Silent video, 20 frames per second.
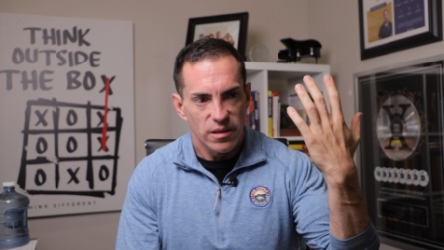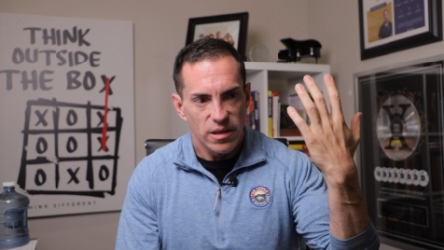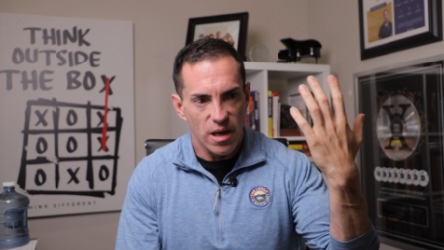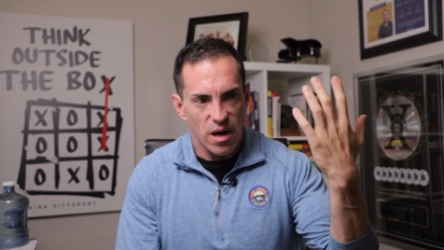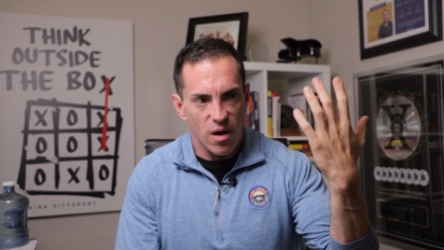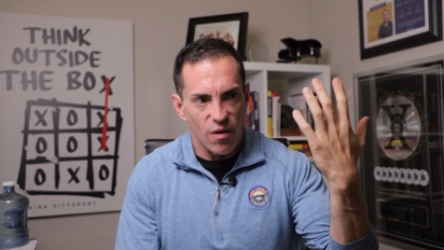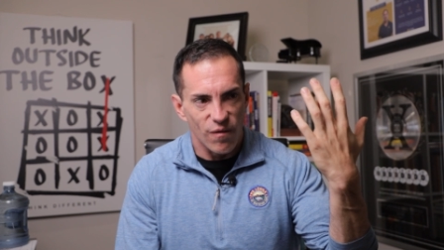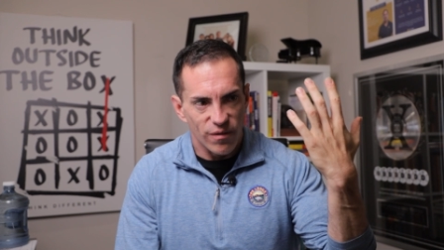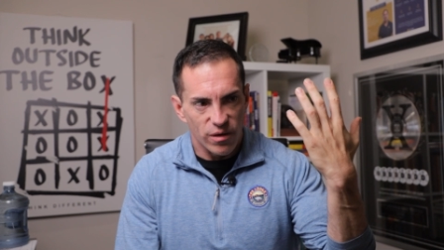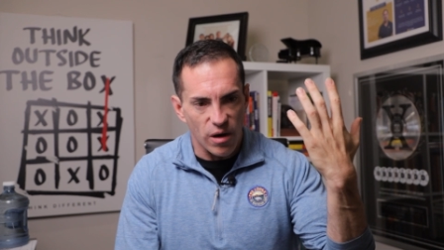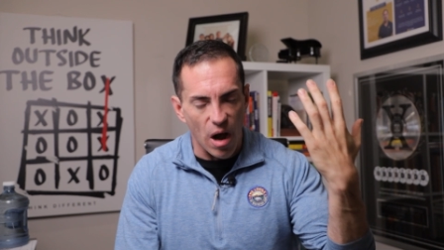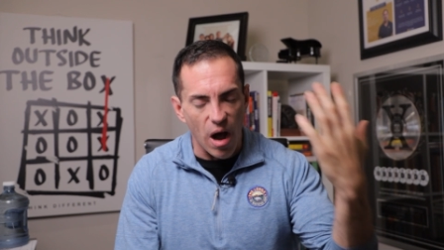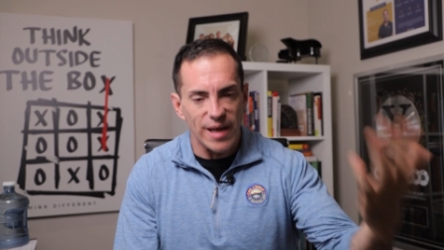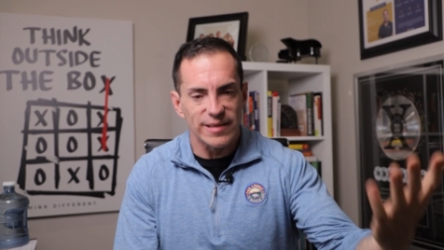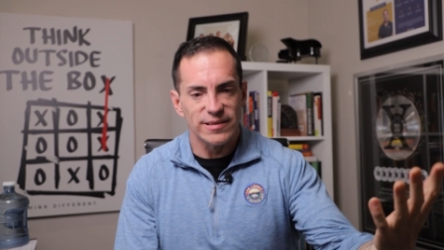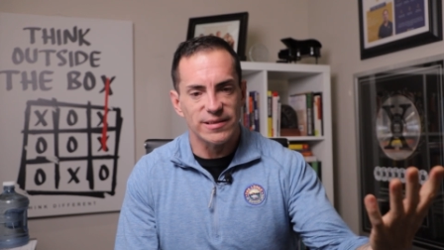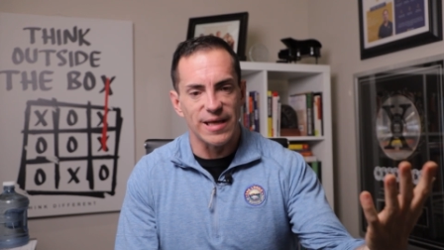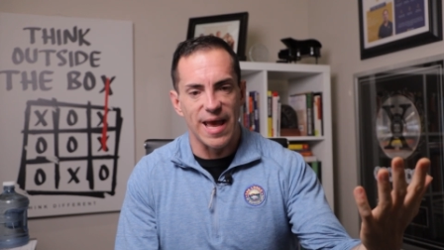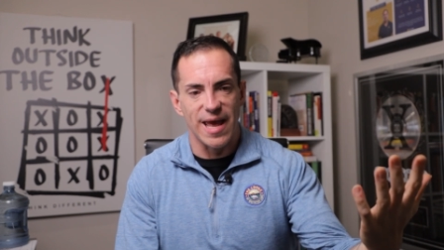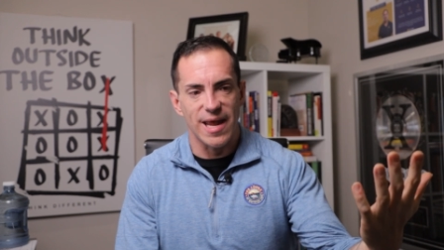you know,
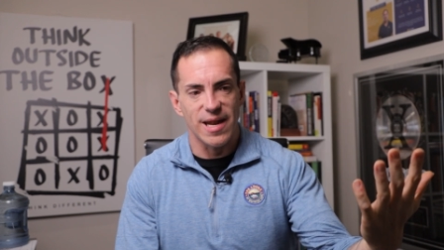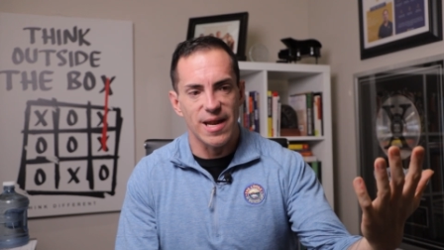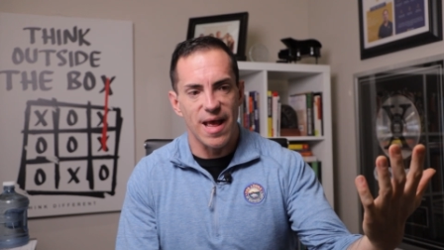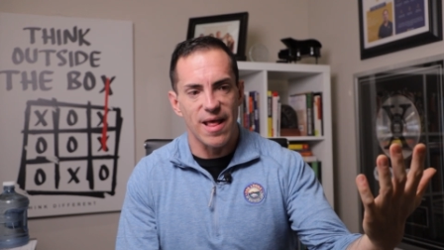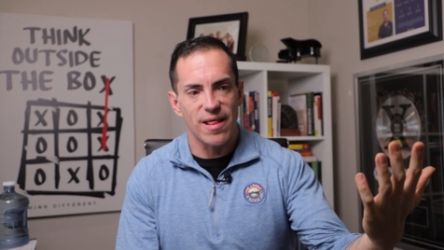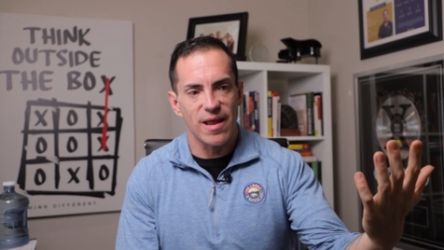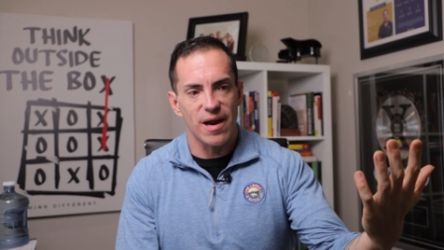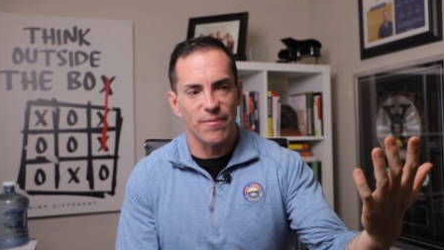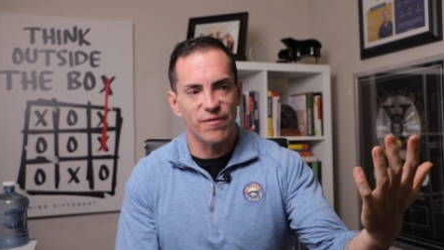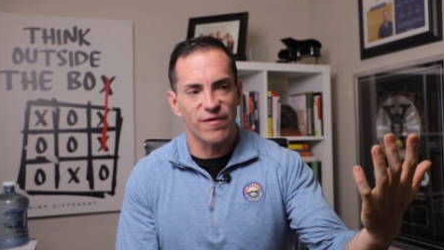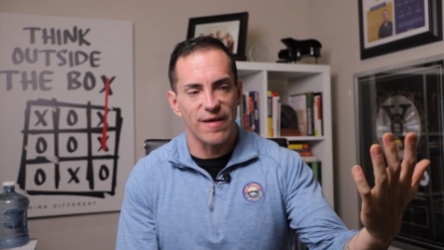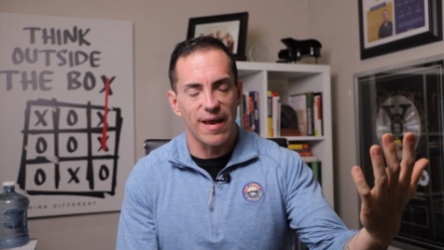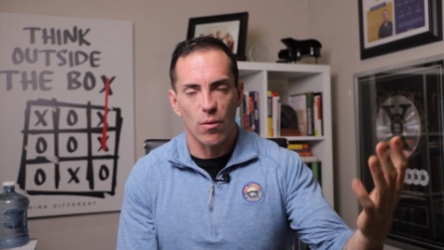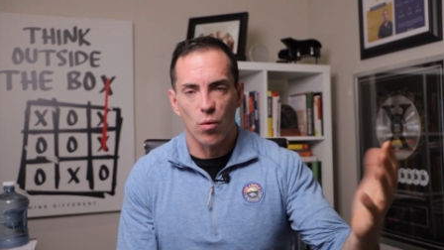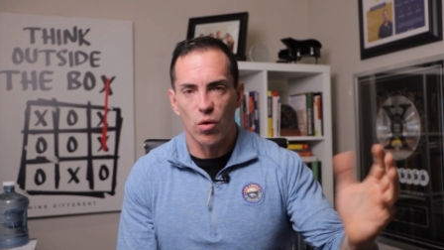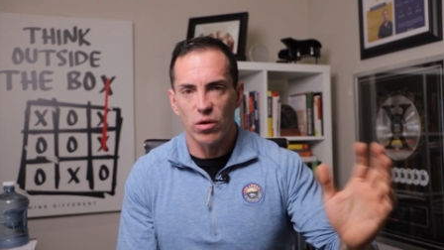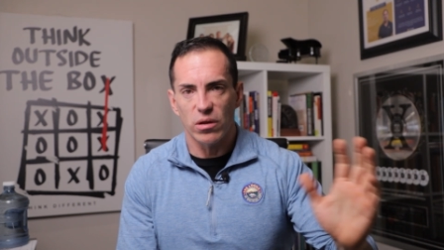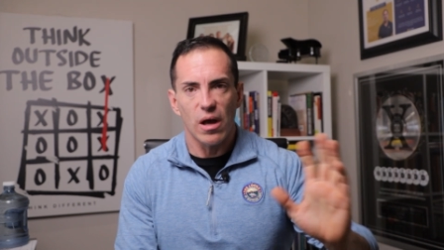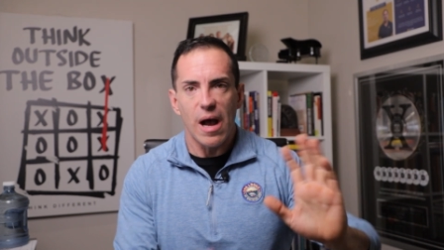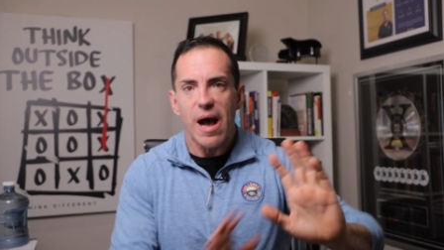content, and then I'm
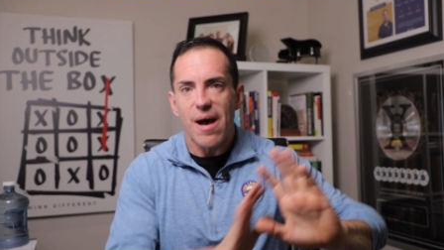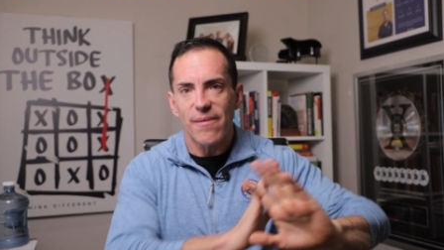saying, well, look,